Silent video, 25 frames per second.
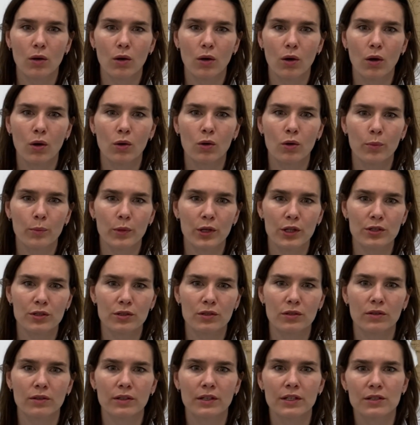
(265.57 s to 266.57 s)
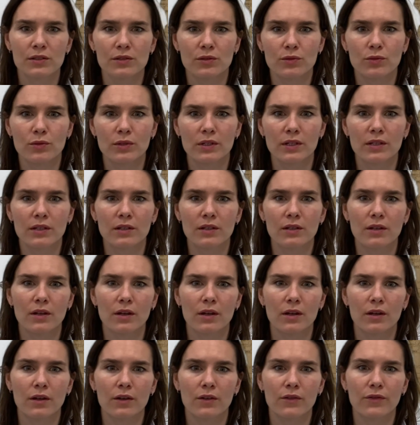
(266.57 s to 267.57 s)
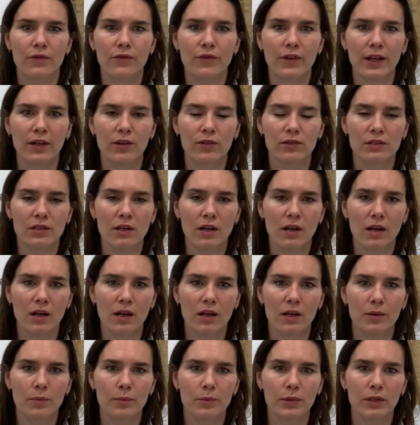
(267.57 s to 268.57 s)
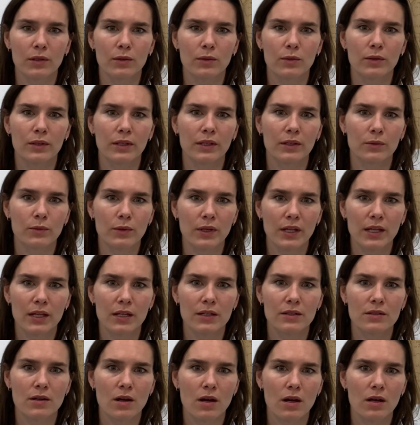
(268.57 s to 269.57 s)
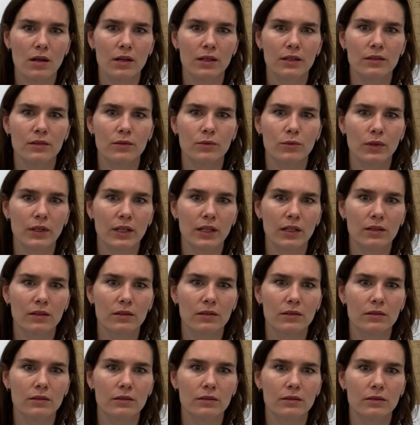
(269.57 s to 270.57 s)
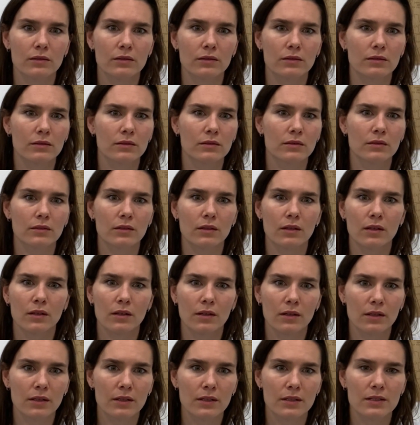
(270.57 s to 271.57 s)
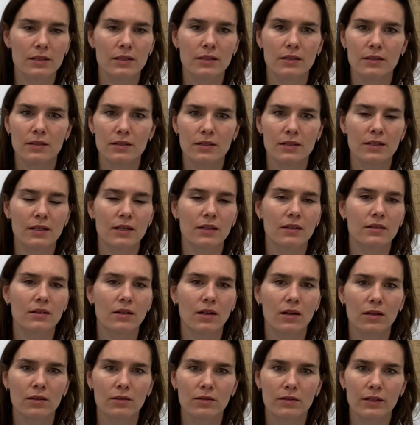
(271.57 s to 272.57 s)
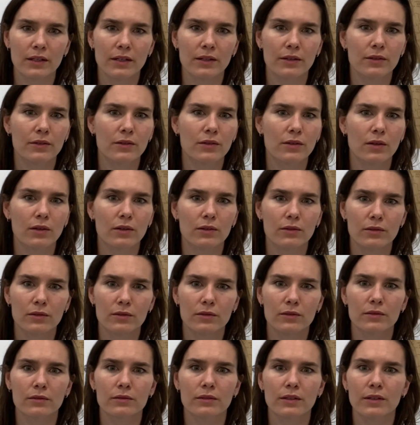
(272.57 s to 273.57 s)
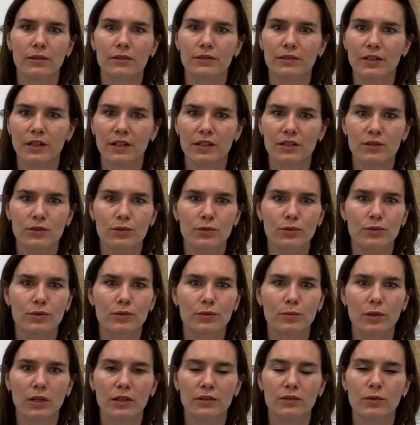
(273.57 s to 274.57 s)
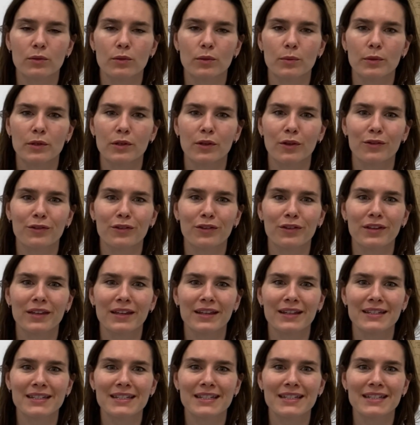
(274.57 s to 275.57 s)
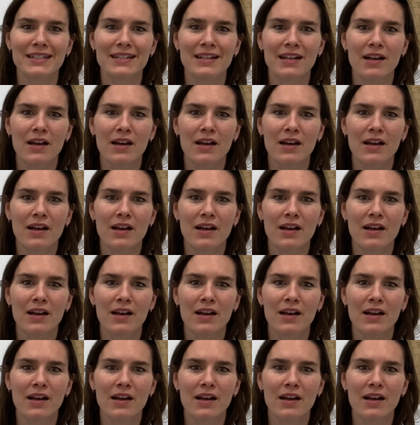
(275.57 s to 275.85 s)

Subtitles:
occupational history, phenotype including race, height, weight, eyes, skin color, hair texture, blood group and other things,